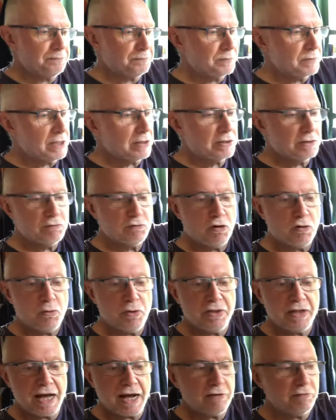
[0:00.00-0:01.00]
Nothing wrong
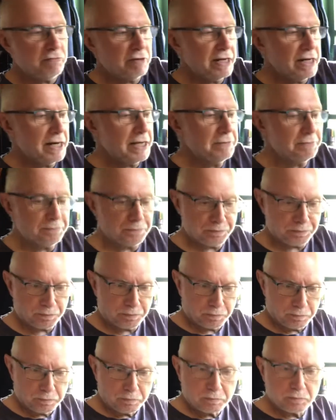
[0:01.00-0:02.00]
with that, really.
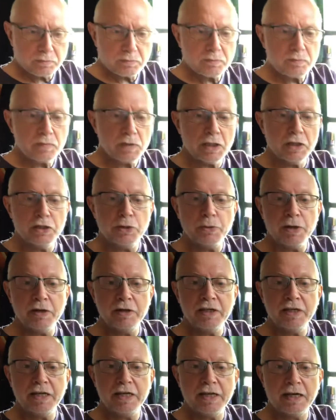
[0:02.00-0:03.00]
You
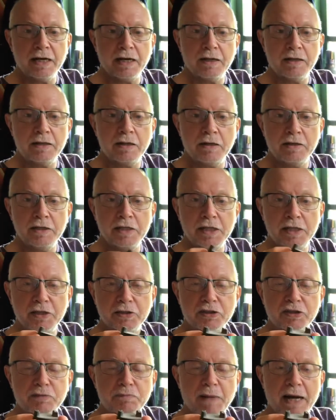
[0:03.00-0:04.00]
only need a
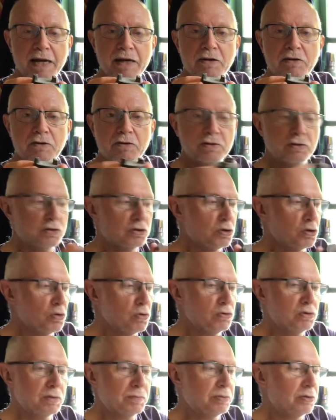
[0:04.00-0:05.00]
spanner or a
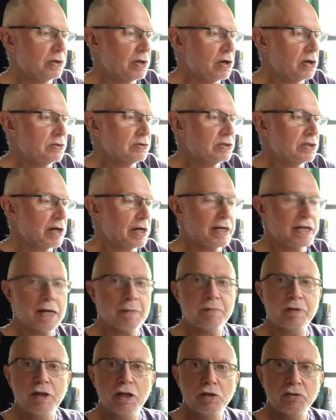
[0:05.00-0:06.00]
tool to put it on, tighten it
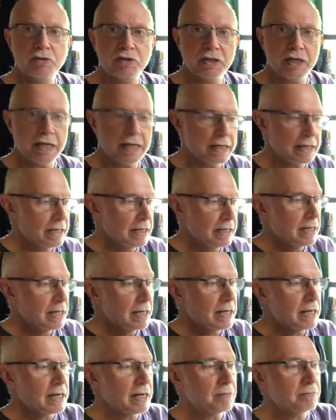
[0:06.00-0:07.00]
up and loosen it.
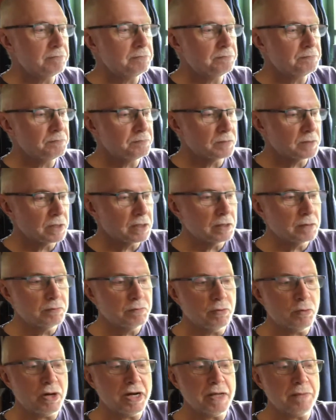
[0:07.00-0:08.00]

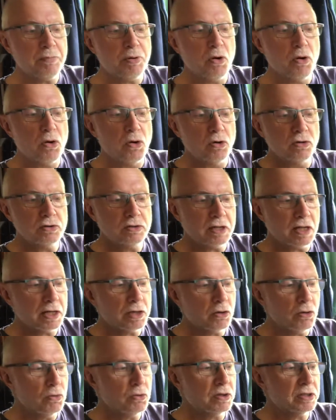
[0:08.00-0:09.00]
But when it pours,
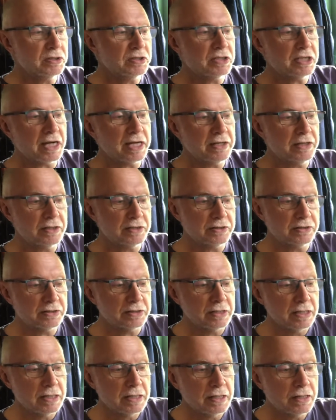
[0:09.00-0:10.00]
like all containers,
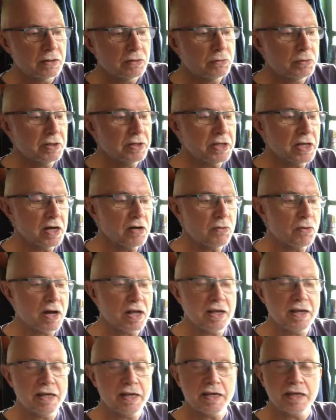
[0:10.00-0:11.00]
with no
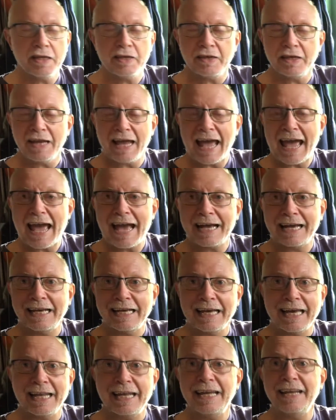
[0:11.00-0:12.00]
way that air
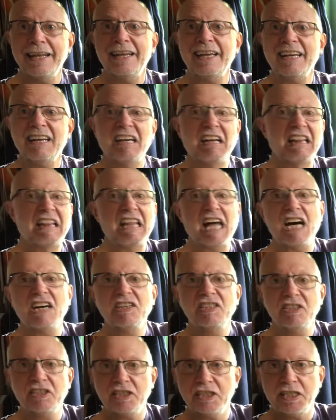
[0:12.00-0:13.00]
can get in, it
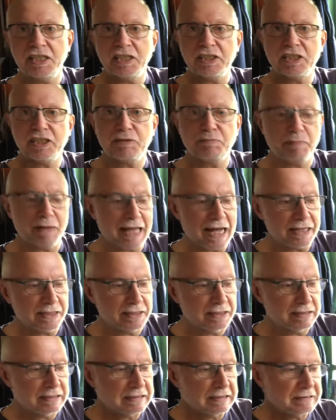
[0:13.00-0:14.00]
glugs and it
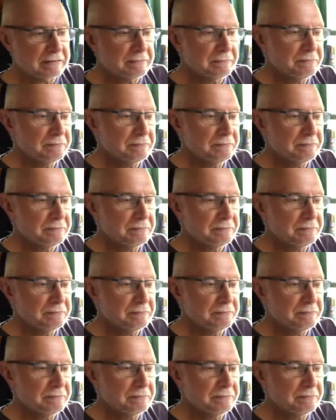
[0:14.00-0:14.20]
splatters.